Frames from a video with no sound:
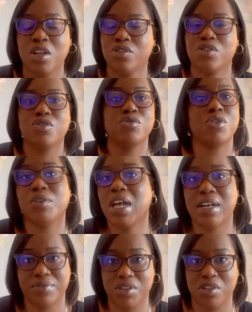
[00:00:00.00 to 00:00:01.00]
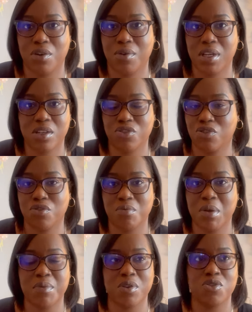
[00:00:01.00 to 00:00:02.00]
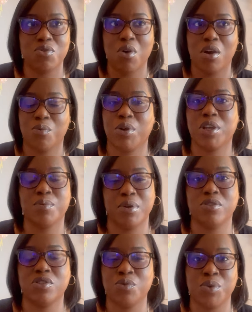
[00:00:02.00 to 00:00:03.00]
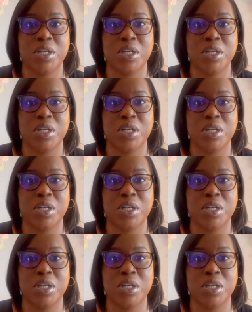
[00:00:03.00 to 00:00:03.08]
So you don't have to deal with it. Just remember, you are a working person.